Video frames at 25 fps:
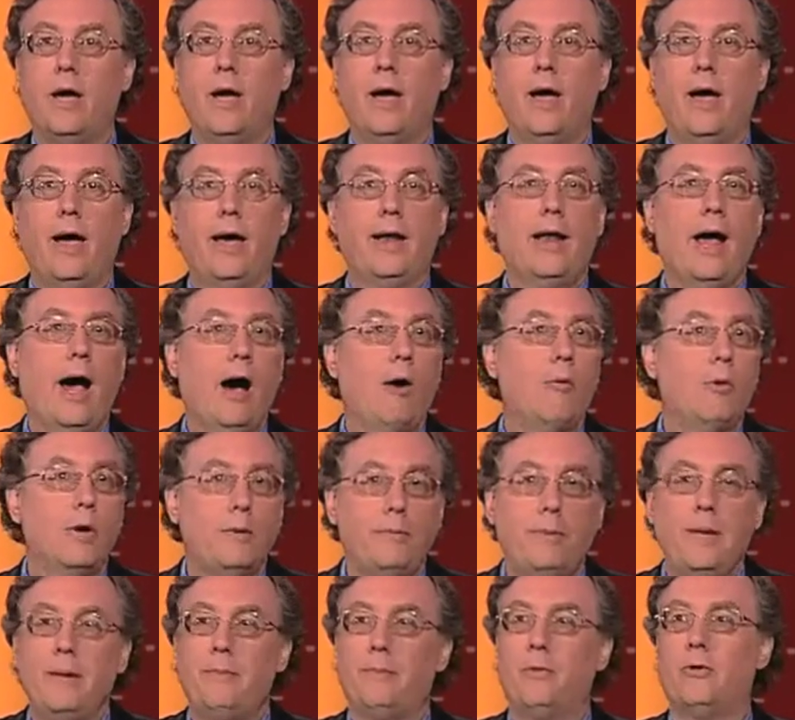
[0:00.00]
And how
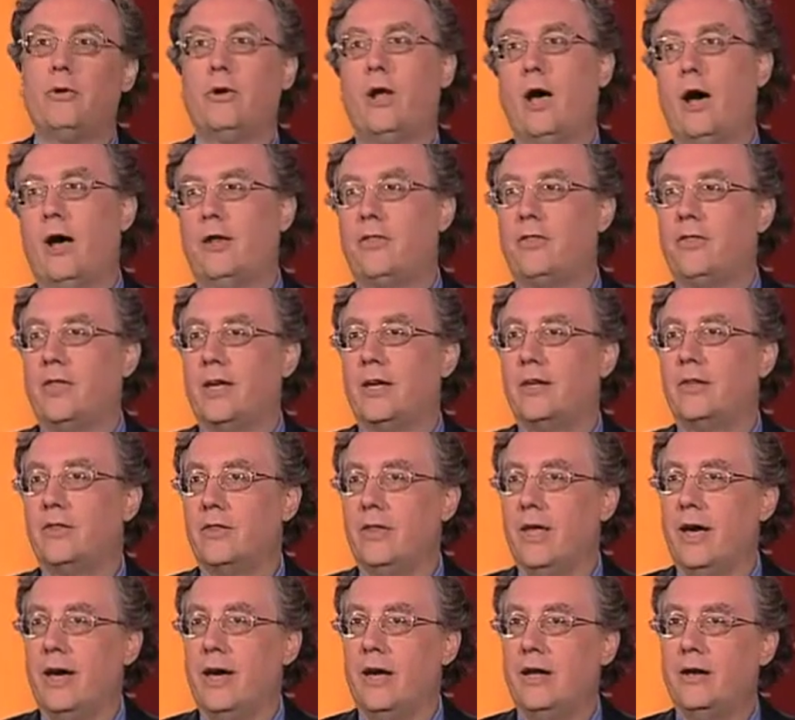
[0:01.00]
would people not think
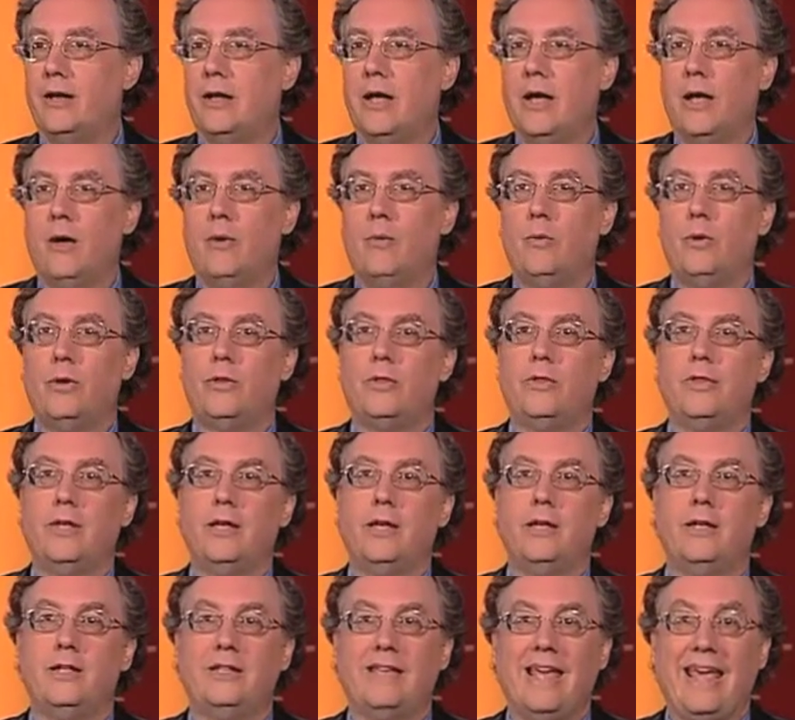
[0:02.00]
that with
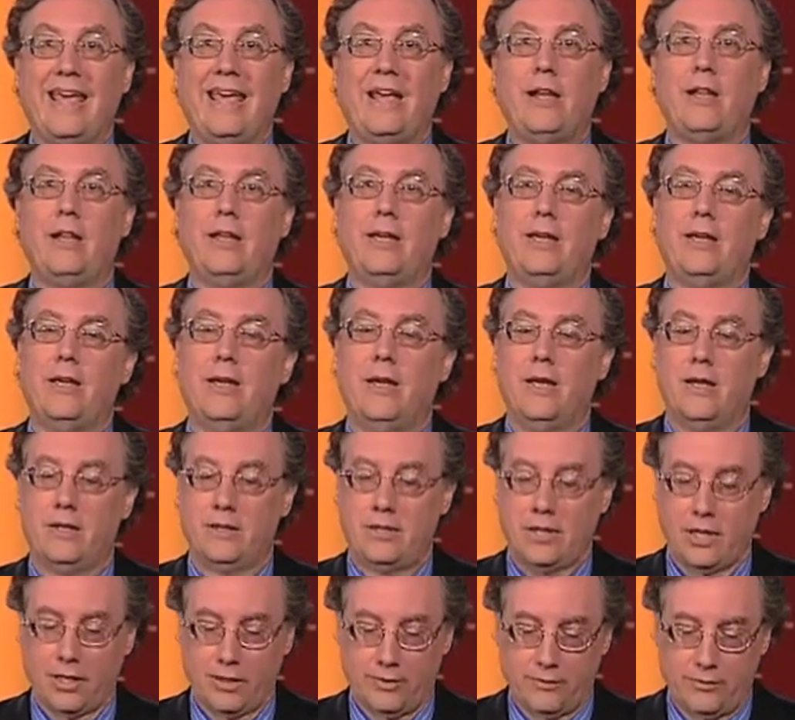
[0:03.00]
the daily
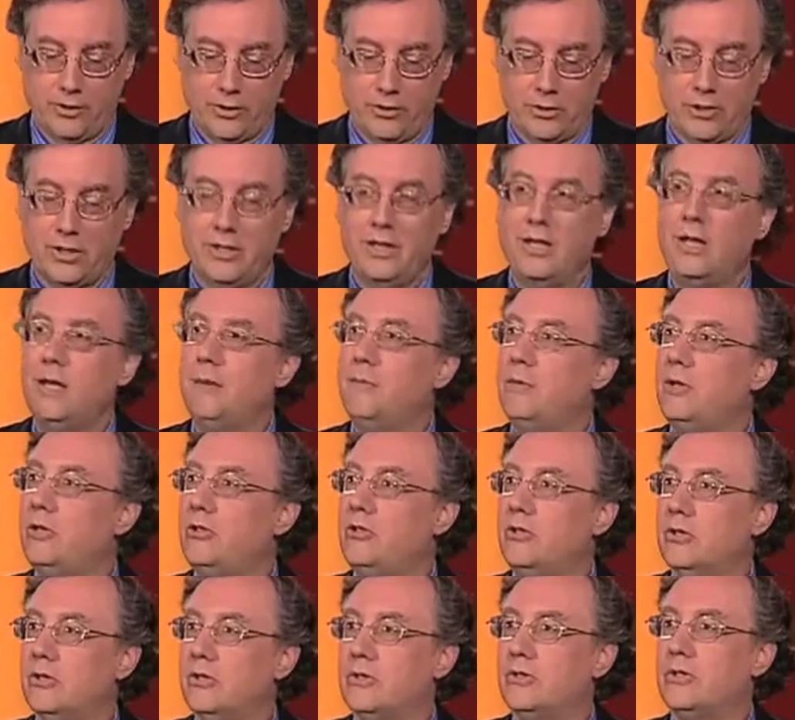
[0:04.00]
television
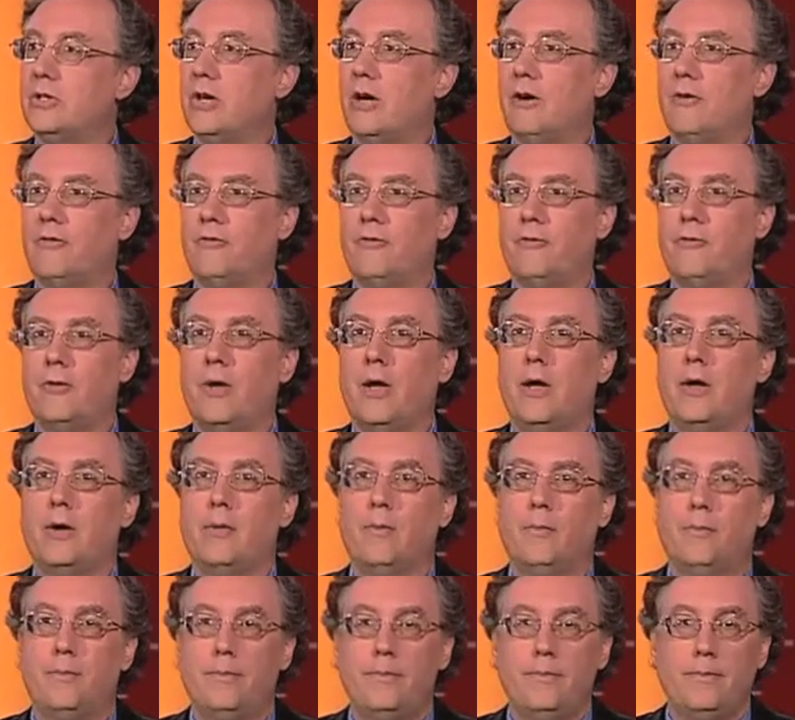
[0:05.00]
images of
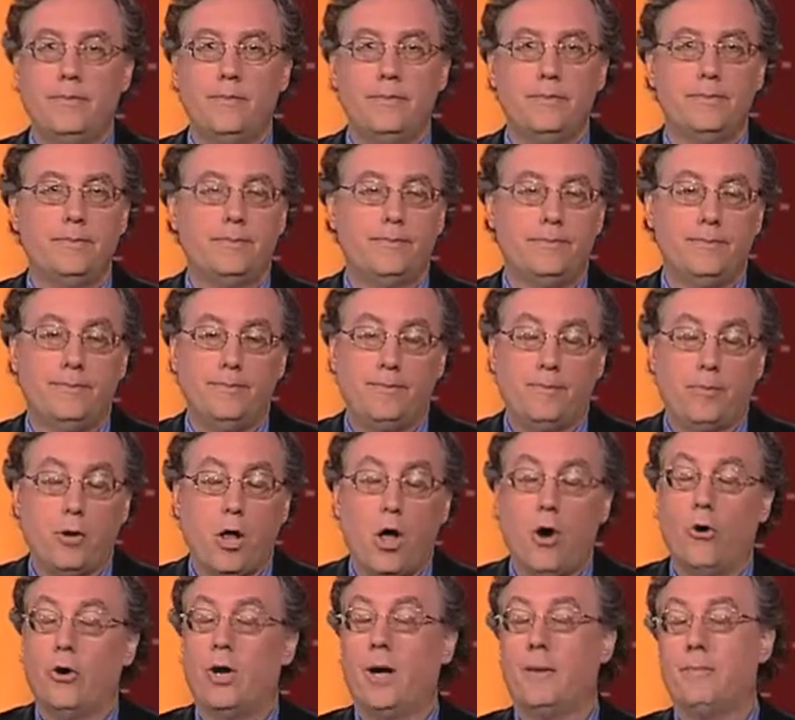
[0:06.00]

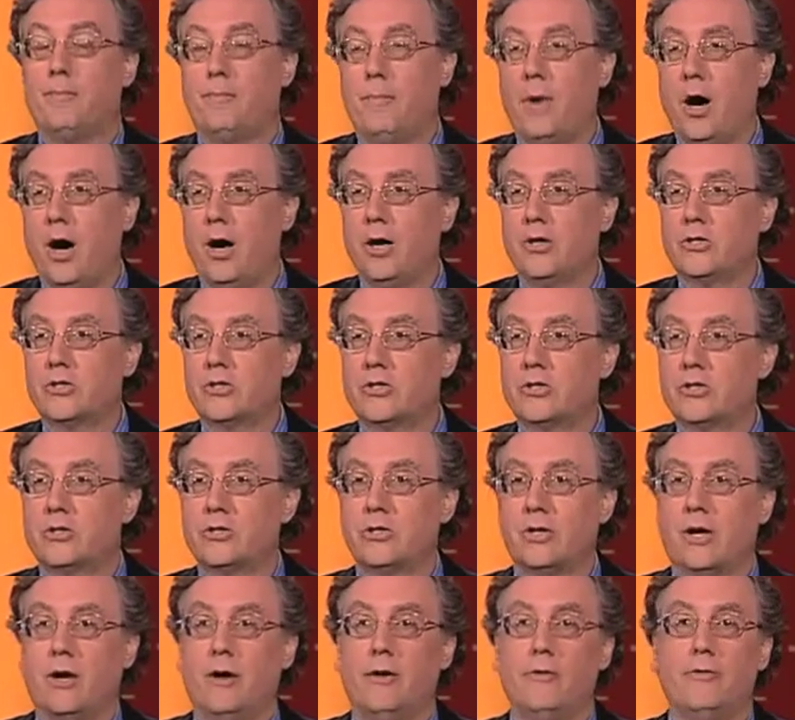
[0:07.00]
blown up
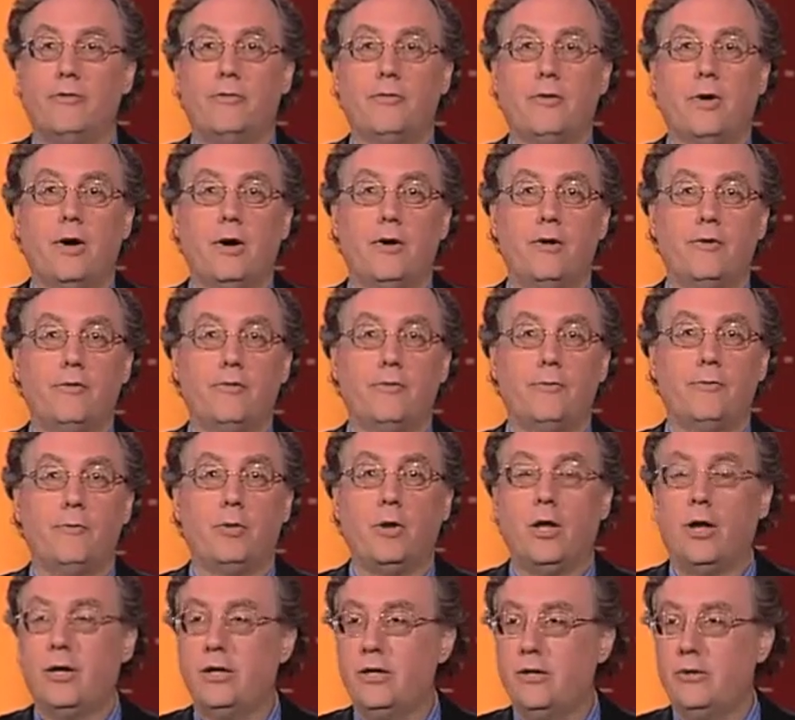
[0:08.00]
mosques, of, of
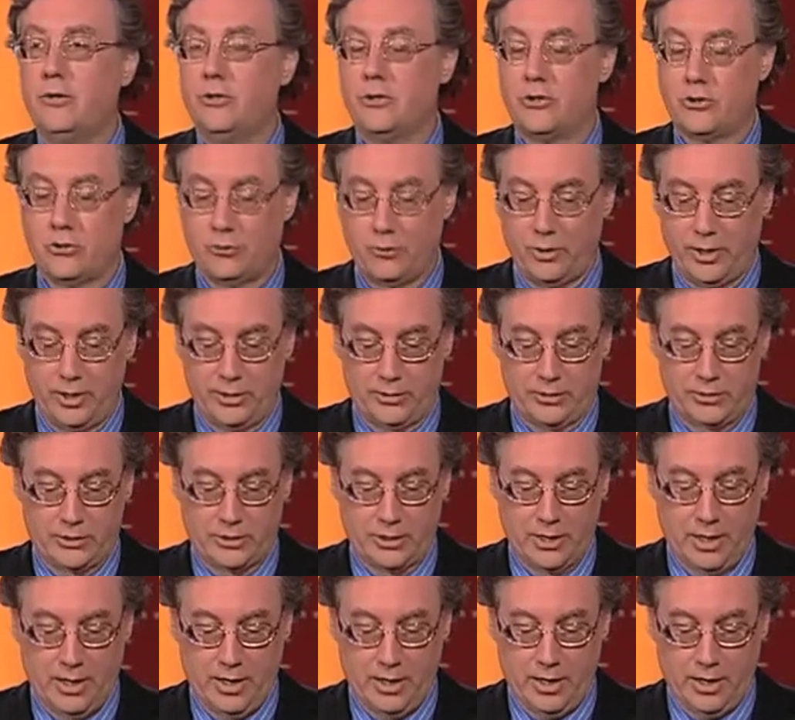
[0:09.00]
blood in the streets
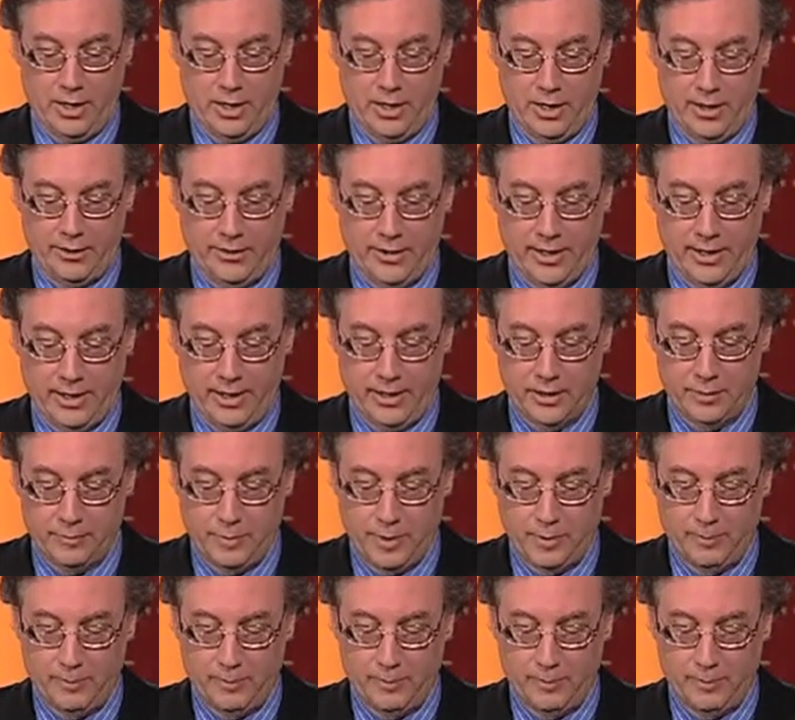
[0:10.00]
uh, that has been